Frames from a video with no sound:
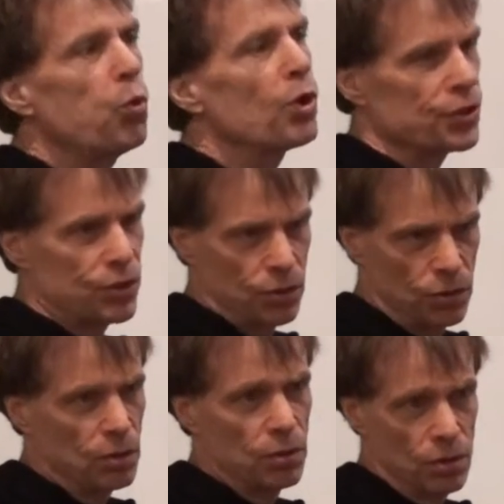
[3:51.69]
worst.
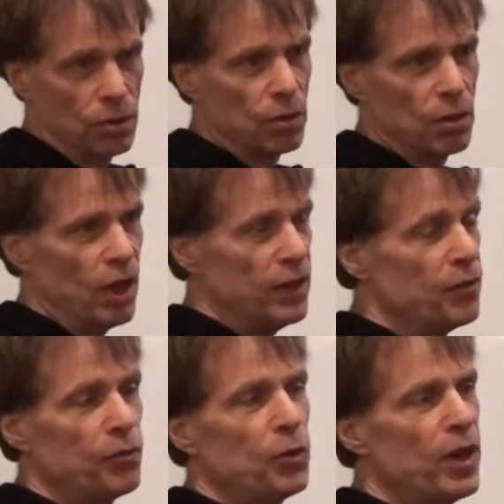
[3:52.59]
And
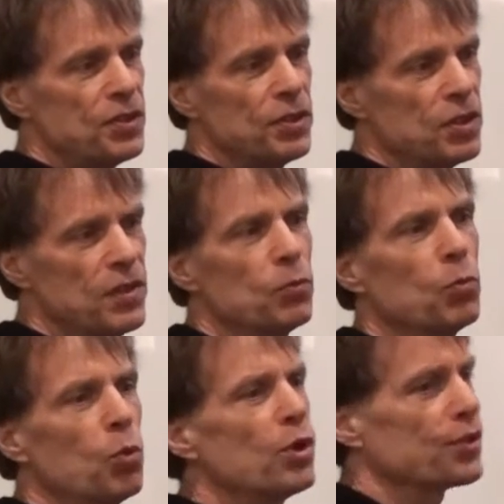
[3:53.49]
the fluorescence
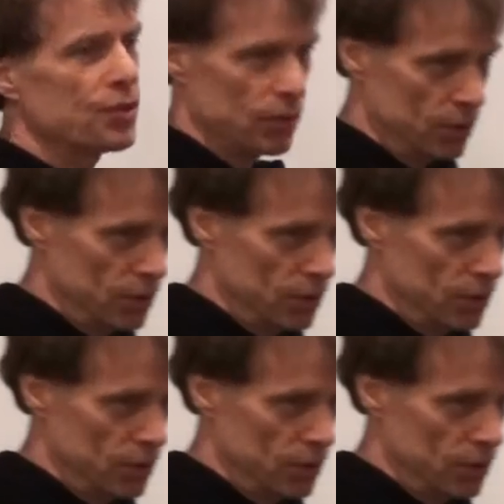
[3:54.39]
even worse.